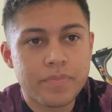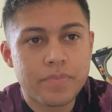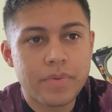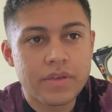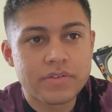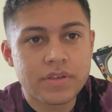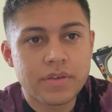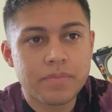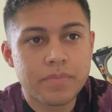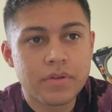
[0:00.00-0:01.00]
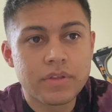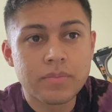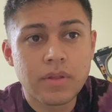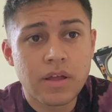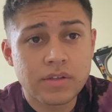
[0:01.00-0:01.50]
basic
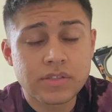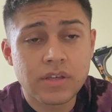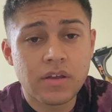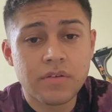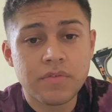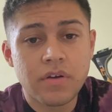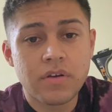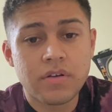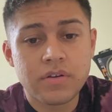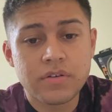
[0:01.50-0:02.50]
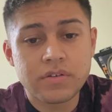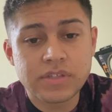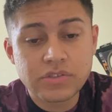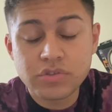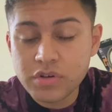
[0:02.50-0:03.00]
building blocks of our
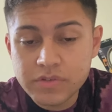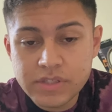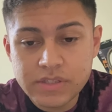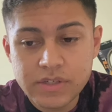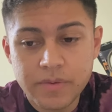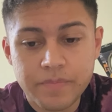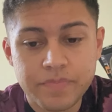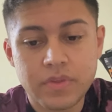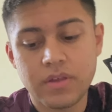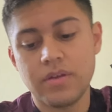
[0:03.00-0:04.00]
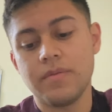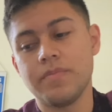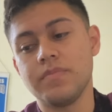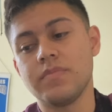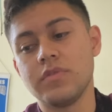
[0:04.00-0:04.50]
central nervous system.
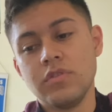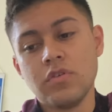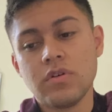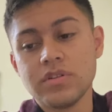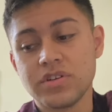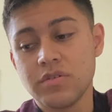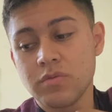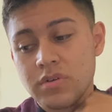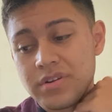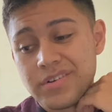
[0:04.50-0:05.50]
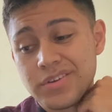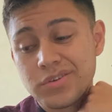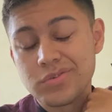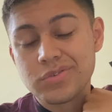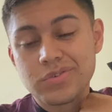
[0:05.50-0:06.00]
Neurons are what are
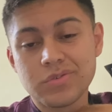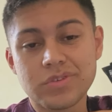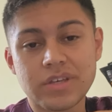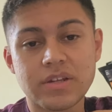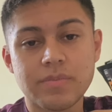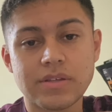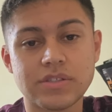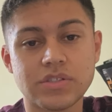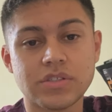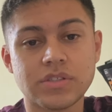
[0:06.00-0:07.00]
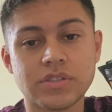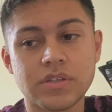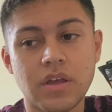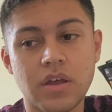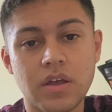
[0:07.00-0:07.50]
used to send messages
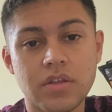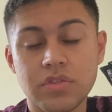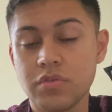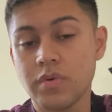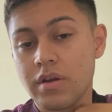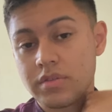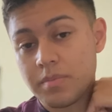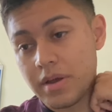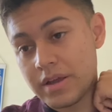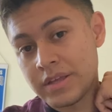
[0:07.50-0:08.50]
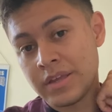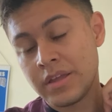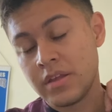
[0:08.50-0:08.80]
throughout the body.